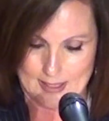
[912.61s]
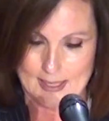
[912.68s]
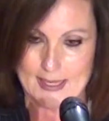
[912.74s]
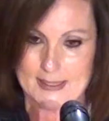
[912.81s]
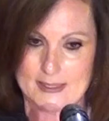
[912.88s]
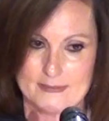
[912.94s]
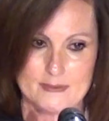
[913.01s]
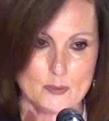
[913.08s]

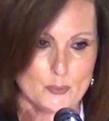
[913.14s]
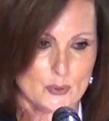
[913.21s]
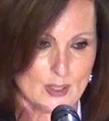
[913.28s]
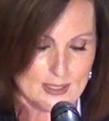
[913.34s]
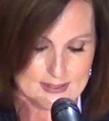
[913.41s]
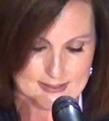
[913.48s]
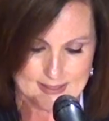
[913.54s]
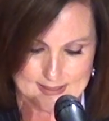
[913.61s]
and in the
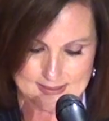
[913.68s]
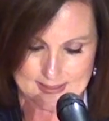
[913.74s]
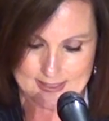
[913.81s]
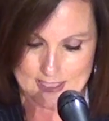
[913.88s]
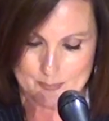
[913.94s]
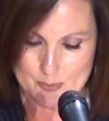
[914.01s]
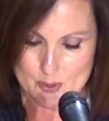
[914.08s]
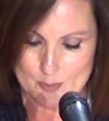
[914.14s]
process,
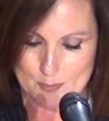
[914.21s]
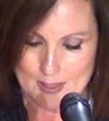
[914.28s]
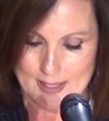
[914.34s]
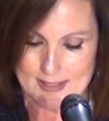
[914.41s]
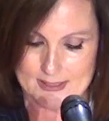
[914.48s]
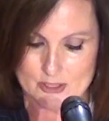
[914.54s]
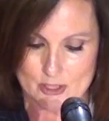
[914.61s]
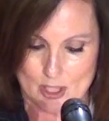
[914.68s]
keep your
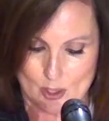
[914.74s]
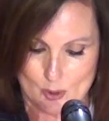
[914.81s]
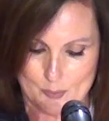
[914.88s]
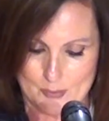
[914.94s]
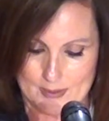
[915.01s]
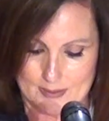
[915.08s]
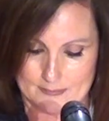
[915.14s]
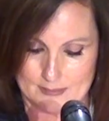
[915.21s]
mind
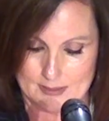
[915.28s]
open